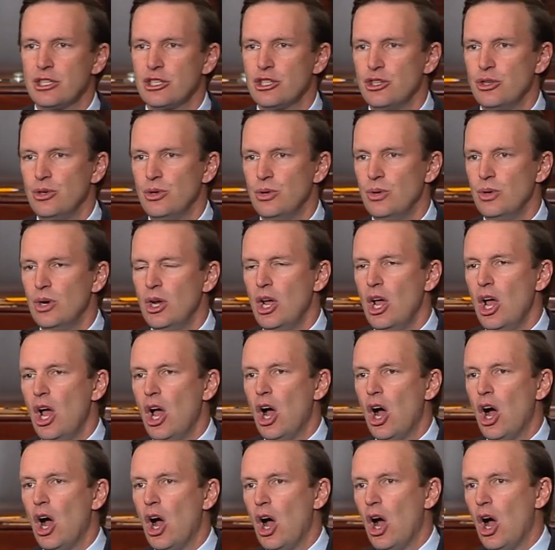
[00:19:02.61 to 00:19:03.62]
to
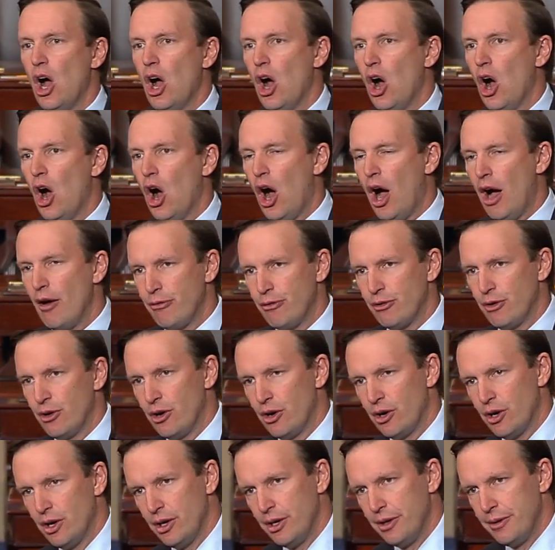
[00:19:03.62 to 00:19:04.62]

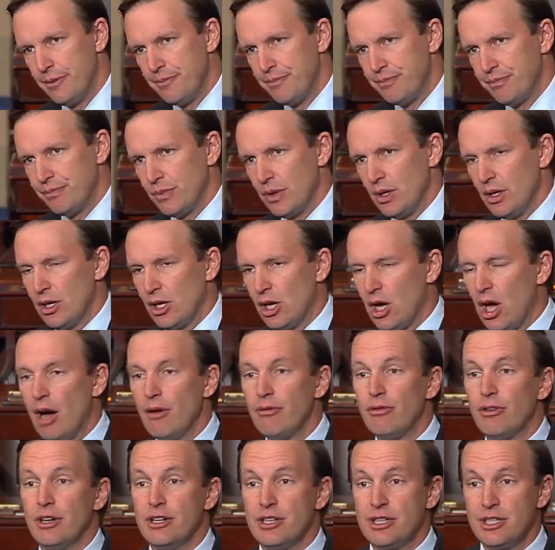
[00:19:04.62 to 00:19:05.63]
offer
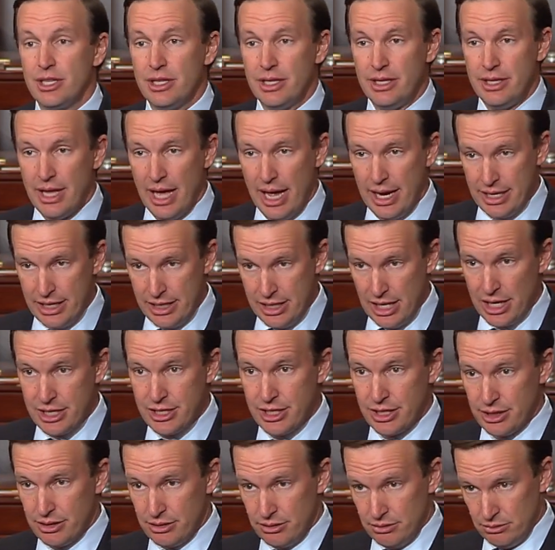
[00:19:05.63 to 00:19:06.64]
coverage that
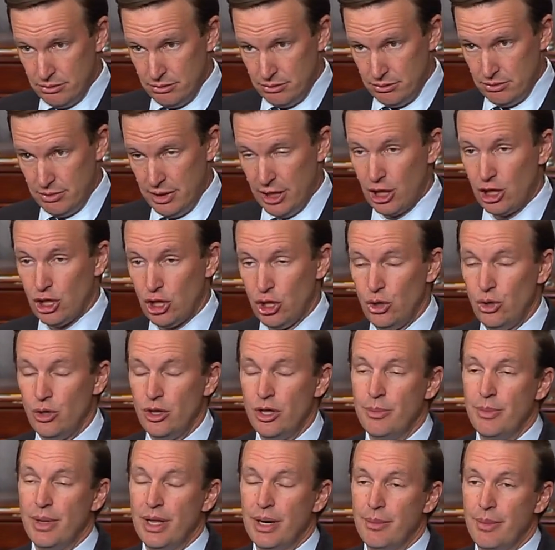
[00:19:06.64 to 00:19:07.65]
doesn't include
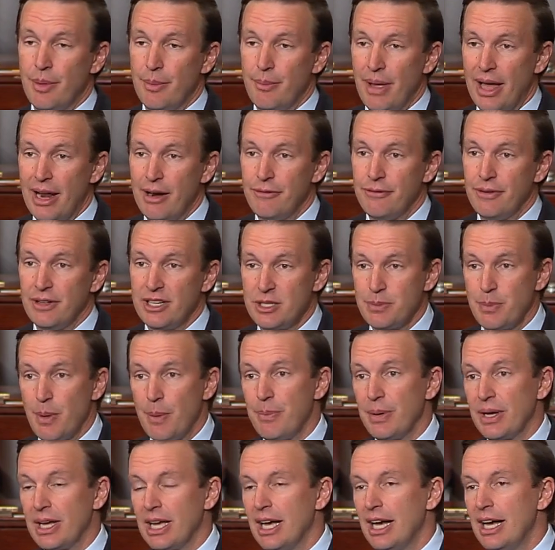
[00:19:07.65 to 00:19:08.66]
the minimum benefits, but
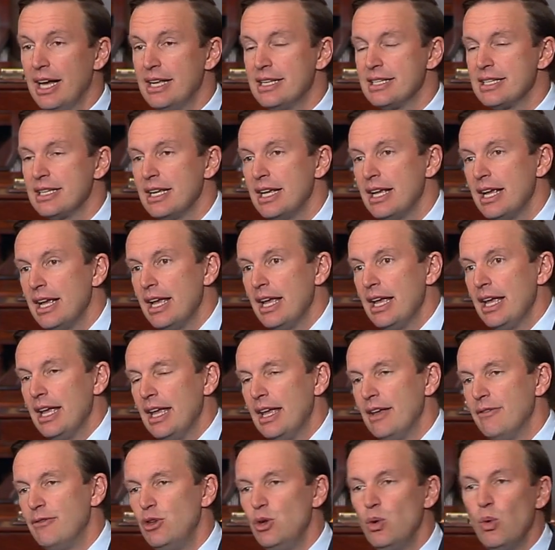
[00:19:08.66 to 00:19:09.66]
because
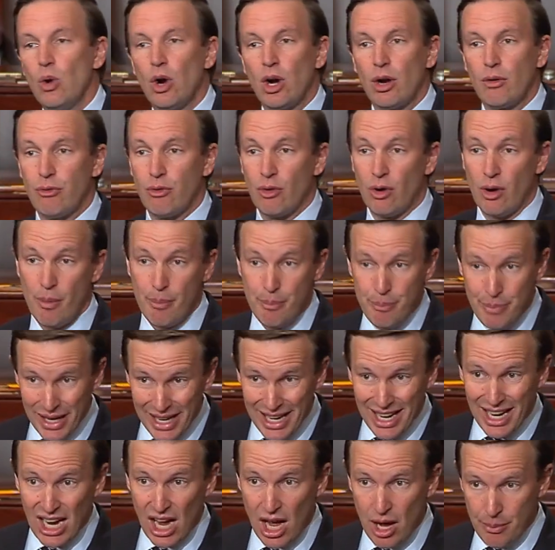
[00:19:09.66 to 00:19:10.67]
if you work for a
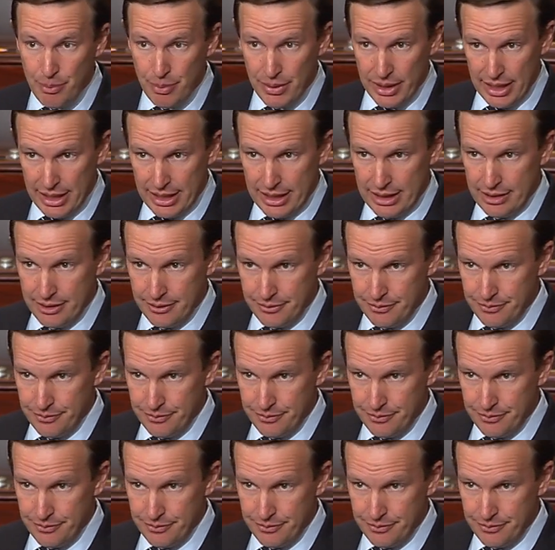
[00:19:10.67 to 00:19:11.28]
big company,